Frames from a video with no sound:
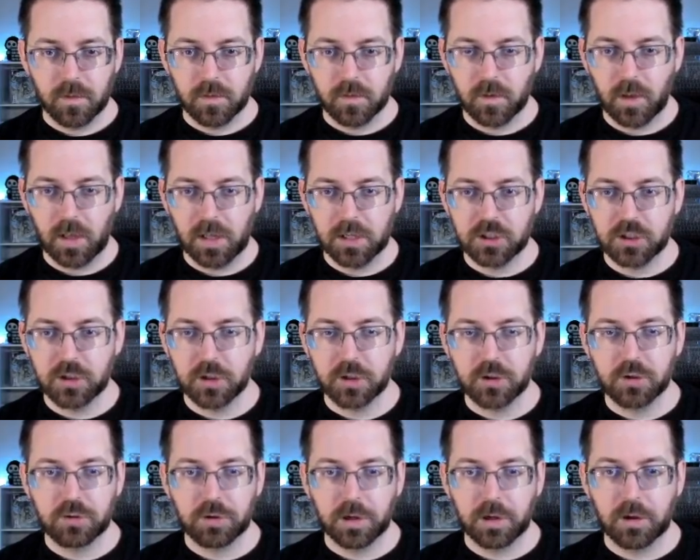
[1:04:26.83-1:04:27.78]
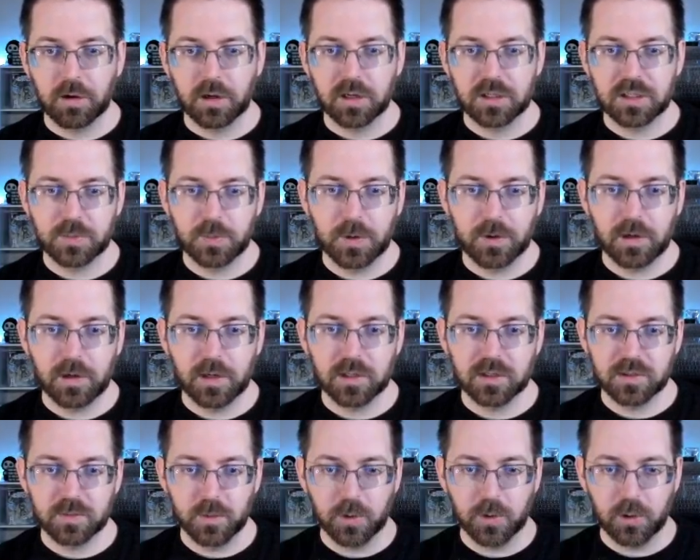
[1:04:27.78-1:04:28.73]
That should trigger
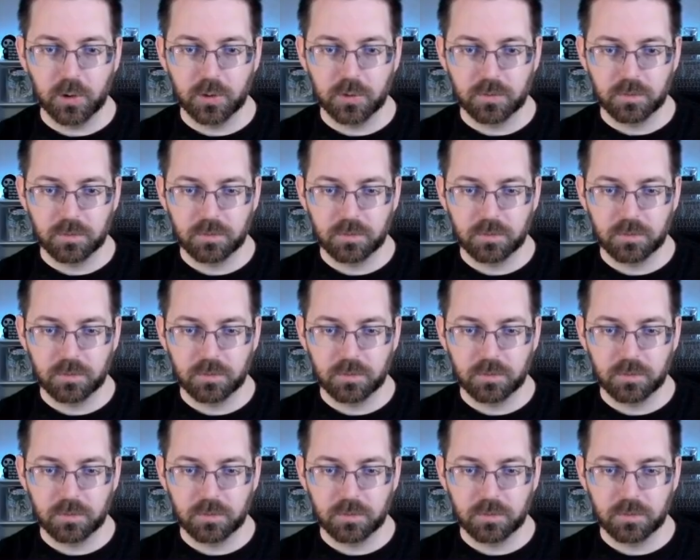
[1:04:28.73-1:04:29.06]
experience mode.